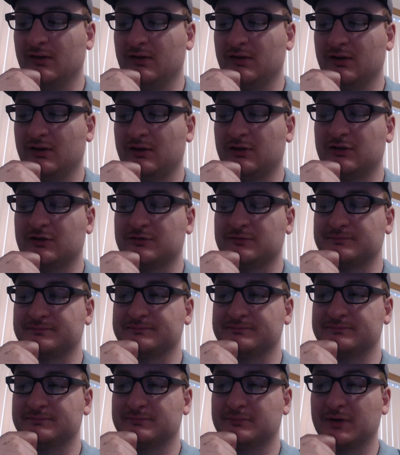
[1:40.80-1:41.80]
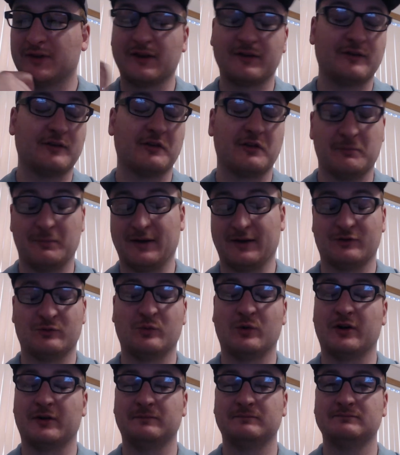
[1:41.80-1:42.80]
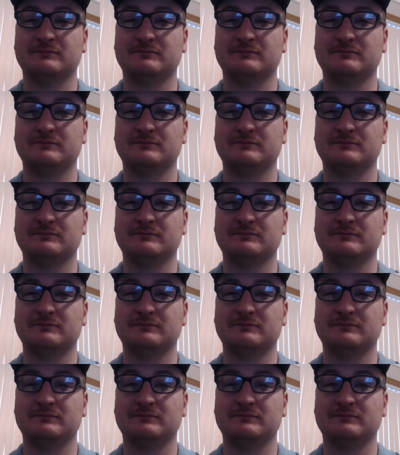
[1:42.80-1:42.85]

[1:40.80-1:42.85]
Um, but this is the best one.